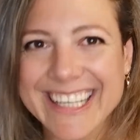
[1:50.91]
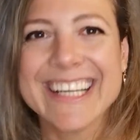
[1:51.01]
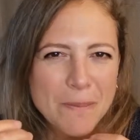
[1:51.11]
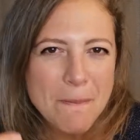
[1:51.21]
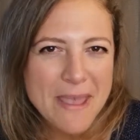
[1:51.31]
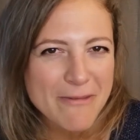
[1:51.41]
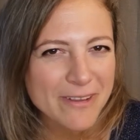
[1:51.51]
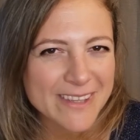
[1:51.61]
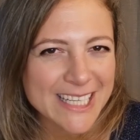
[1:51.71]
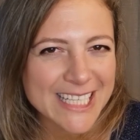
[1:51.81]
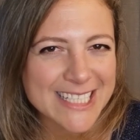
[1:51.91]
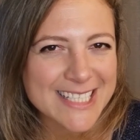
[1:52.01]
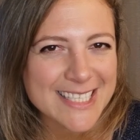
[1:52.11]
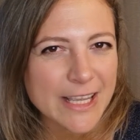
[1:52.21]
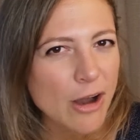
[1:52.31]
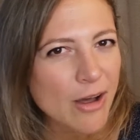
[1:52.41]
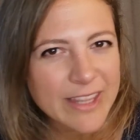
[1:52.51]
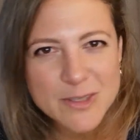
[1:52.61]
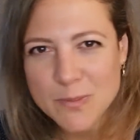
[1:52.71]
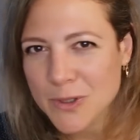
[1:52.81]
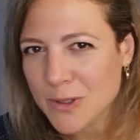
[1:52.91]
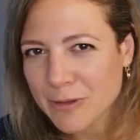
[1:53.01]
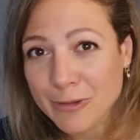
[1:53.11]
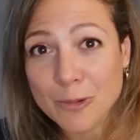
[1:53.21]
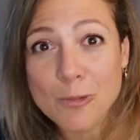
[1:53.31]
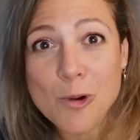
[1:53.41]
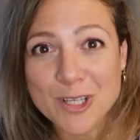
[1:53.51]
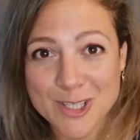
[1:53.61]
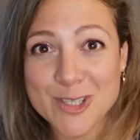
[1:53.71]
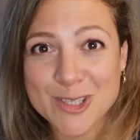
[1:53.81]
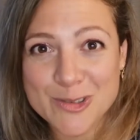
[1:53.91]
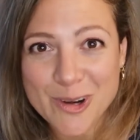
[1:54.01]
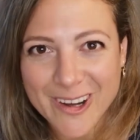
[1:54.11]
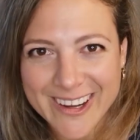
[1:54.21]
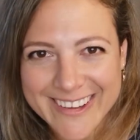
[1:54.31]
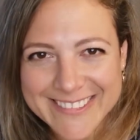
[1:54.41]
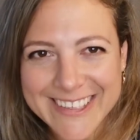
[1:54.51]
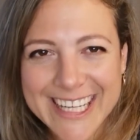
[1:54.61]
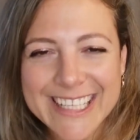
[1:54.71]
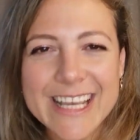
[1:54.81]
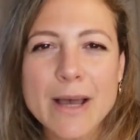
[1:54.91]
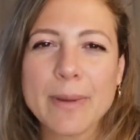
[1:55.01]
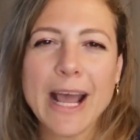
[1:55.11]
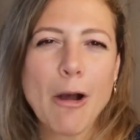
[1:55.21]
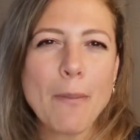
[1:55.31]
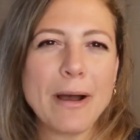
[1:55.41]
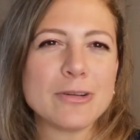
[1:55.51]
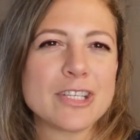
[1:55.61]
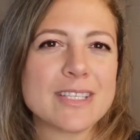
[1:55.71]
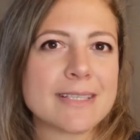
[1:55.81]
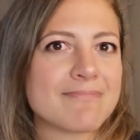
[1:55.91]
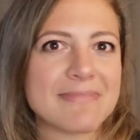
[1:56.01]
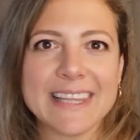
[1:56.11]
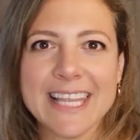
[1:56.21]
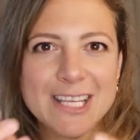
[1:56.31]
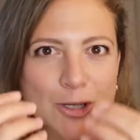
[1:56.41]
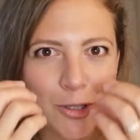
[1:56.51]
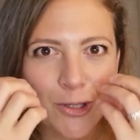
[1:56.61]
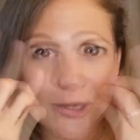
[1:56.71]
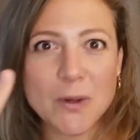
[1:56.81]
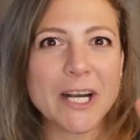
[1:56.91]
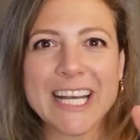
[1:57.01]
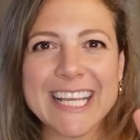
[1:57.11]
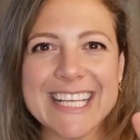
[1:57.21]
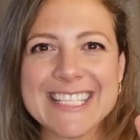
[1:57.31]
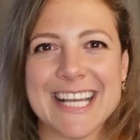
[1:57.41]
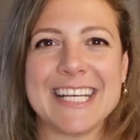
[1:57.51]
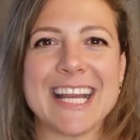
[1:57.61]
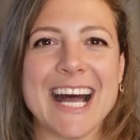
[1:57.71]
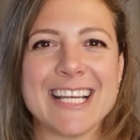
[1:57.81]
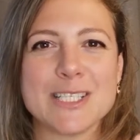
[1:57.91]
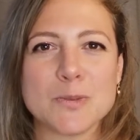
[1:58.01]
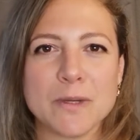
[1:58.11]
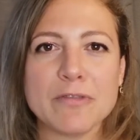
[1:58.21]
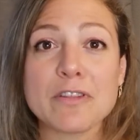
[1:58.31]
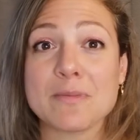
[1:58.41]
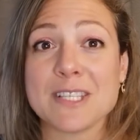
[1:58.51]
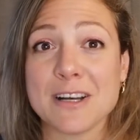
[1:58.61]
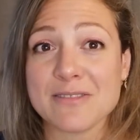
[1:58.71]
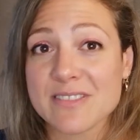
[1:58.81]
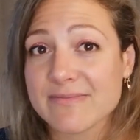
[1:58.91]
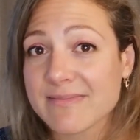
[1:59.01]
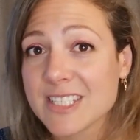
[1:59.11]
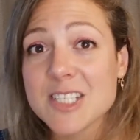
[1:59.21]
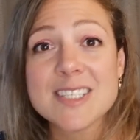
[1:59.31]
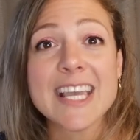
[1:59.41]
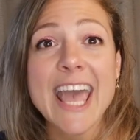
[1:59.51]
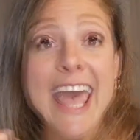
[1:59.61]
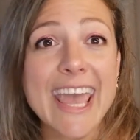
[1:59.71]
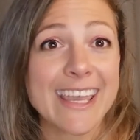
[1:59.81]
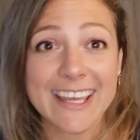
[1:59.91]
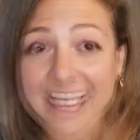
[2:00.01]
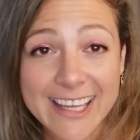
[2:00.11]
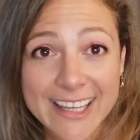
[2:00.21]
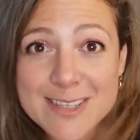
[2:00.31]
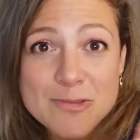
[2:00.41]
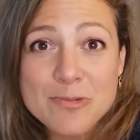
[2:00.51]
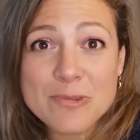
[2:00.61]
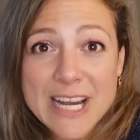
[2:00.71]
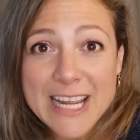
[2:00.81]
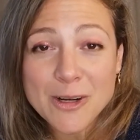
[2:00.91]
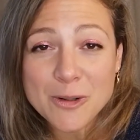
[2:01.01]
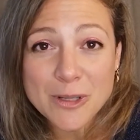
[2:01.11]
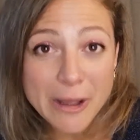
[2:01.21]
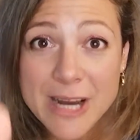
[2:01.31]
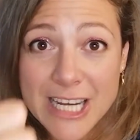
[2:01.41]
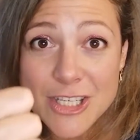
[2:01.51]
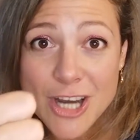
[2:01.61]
we may feel the need to say, oh, that's beautiful. What did you draw, right? But how about just letting your sparkling, excited eyes speak for themselves and just say, hey, this is really cool. Great